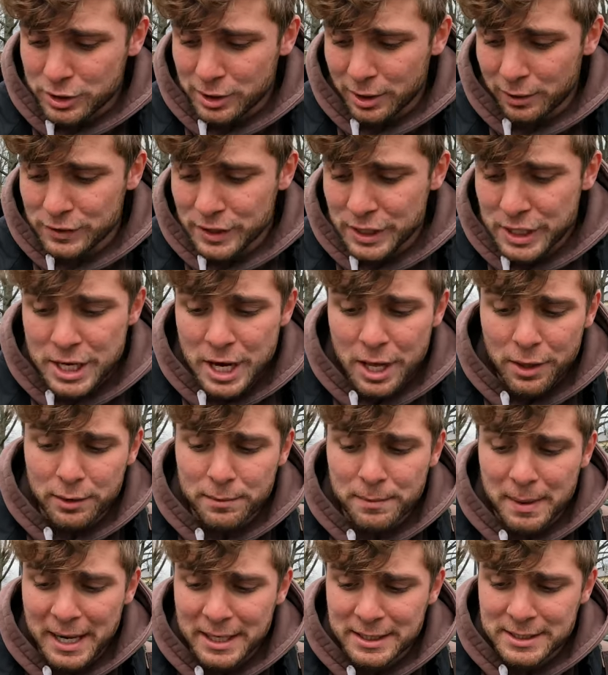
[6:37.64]
ourselves
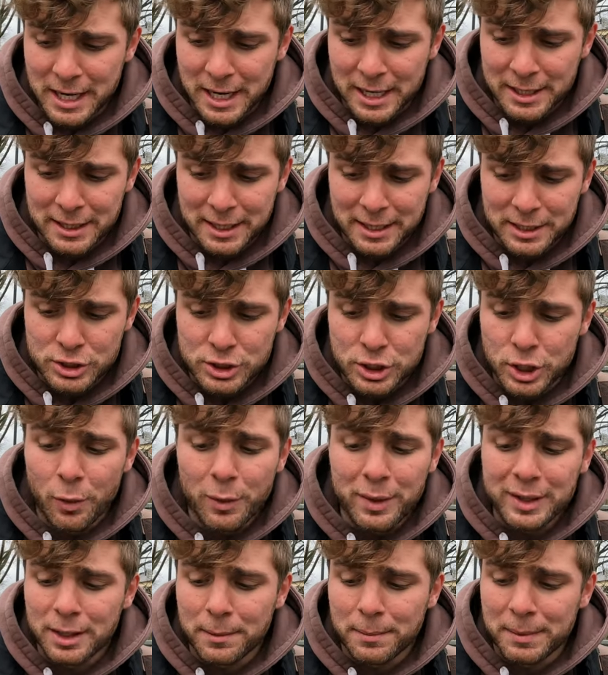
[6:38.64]
another Mantine that is
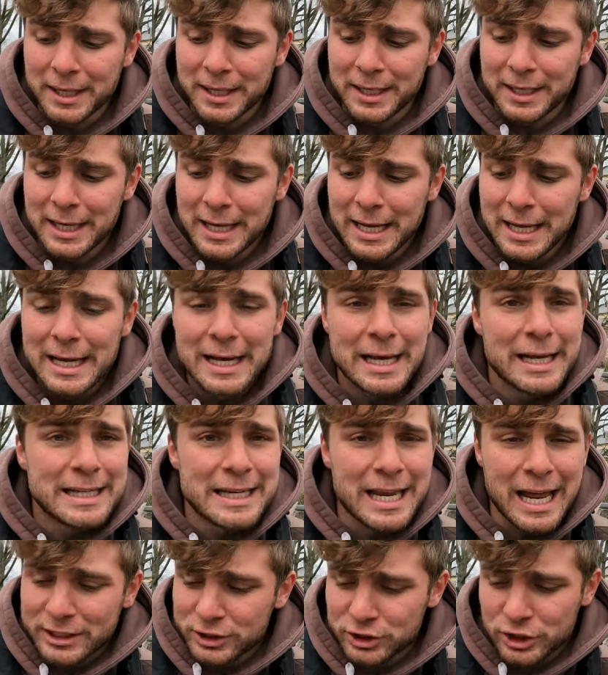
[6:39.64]
going to be
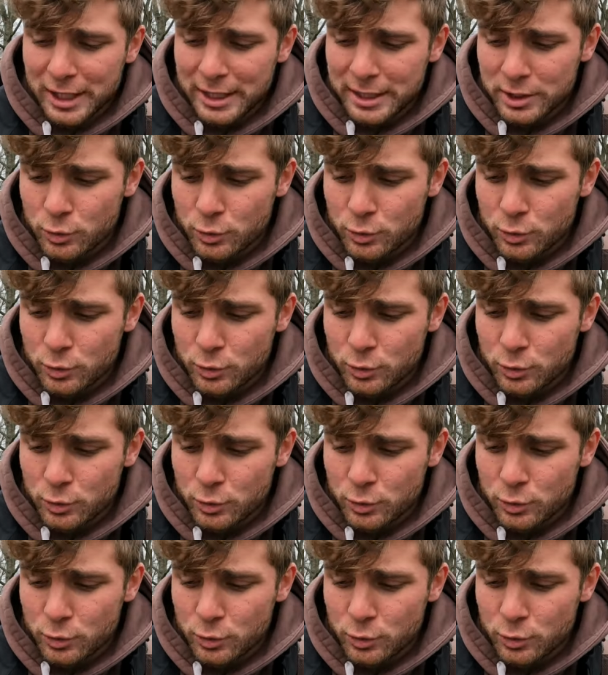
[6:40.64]
not shiny